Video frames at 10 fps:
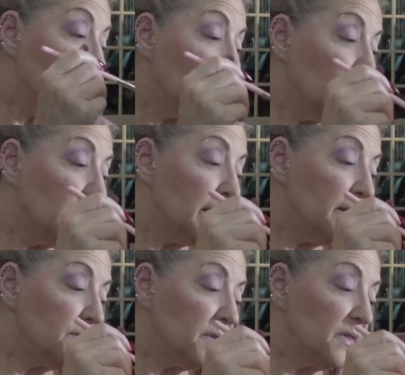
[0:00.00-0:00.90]
eye,
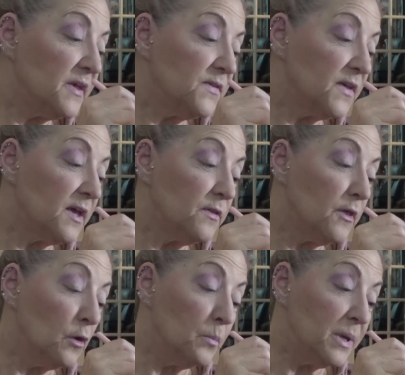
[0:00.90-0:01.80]
then they say
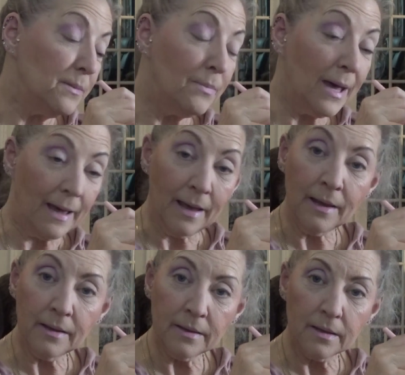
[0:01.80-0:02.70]
they'll be
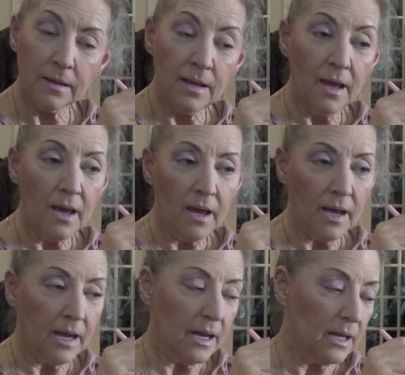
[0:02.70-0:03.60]
back,
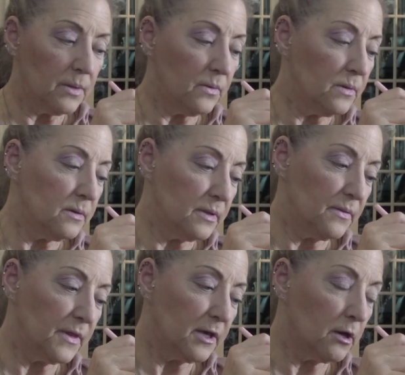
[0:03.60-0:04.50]
and
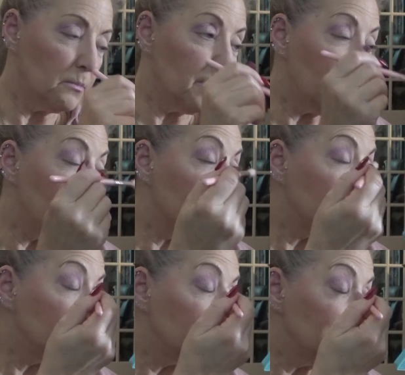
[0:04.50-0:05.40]
then they come back
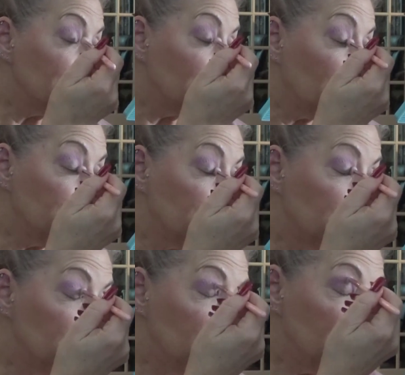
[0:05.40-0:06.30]
and they've got
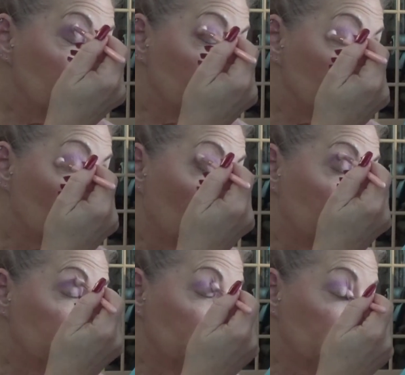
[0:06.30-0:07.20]
the other eye
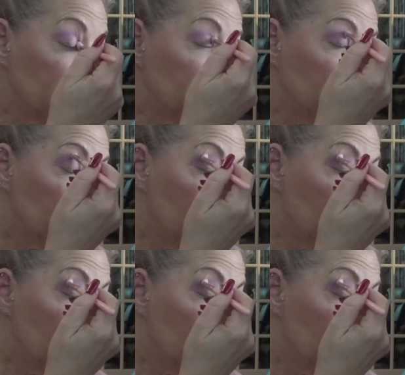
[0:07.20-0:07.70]
done.